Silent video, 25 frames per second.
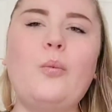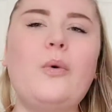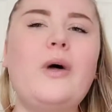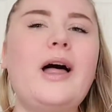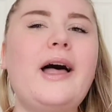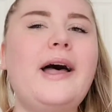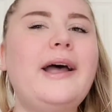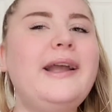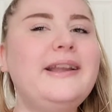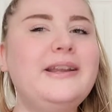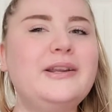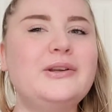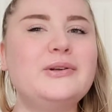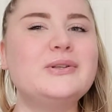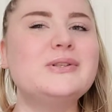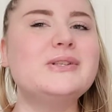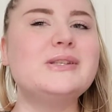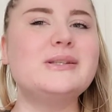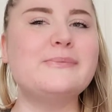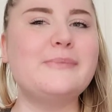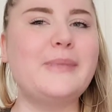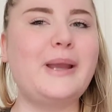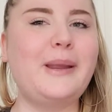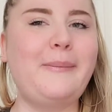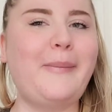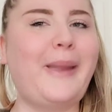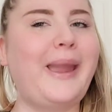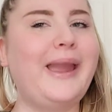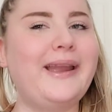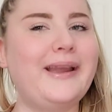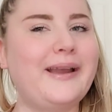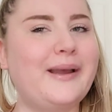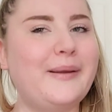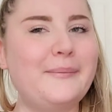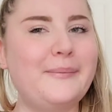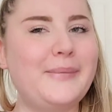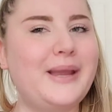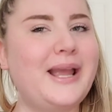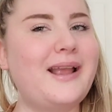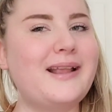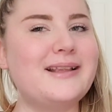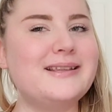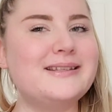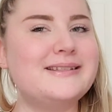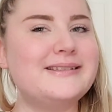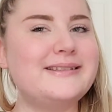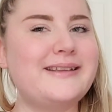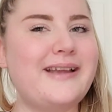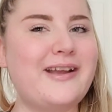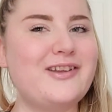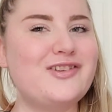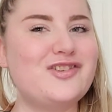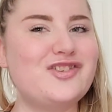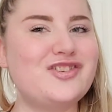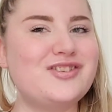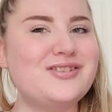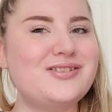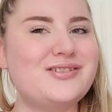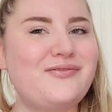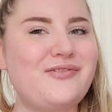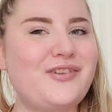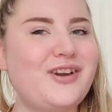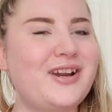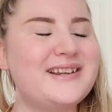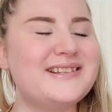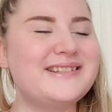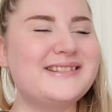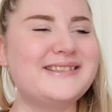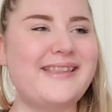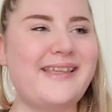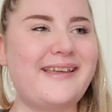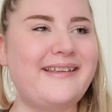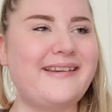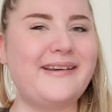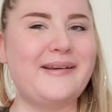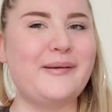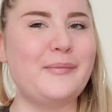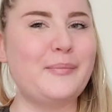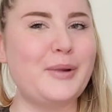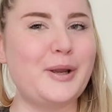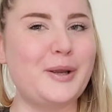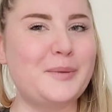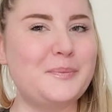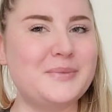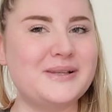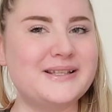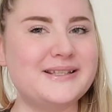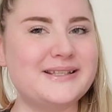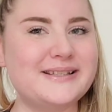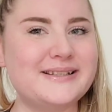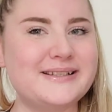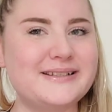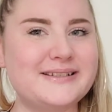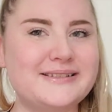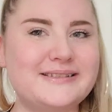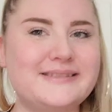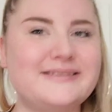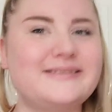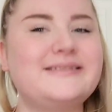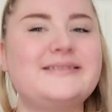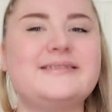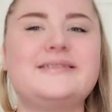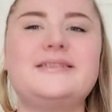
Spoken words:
I use my makeup. It's not just for aesthetic purposes.